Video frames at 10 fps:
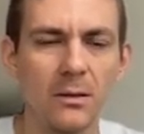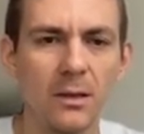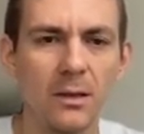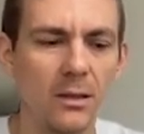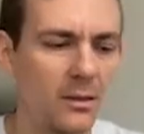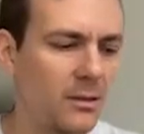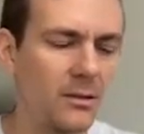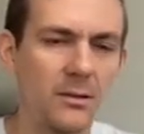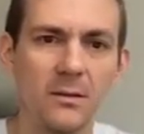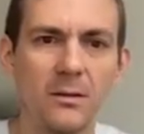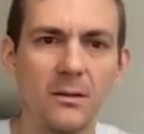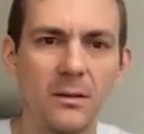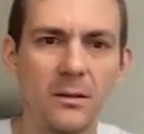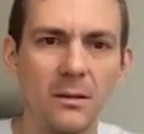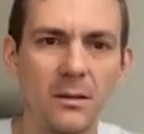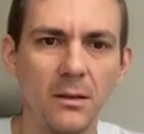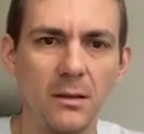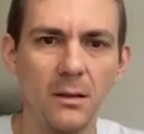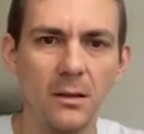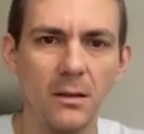case
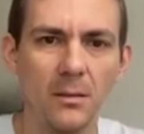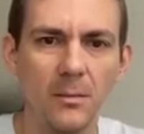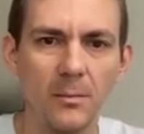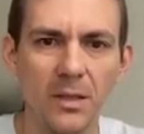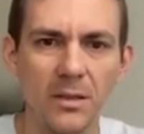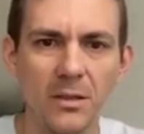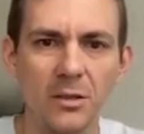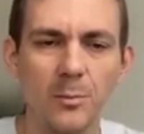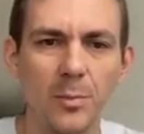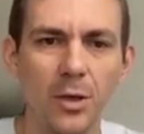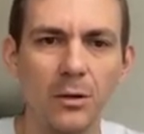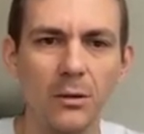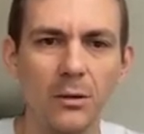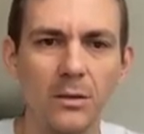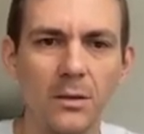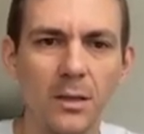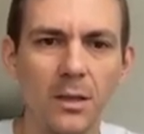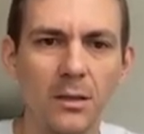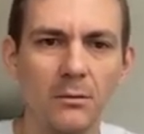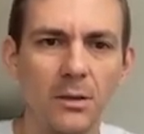message pong is
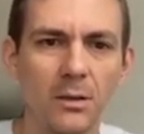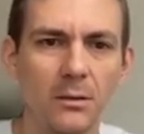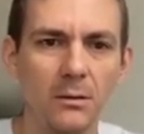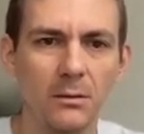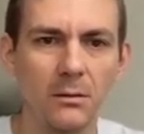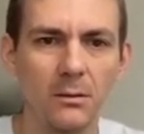the other one.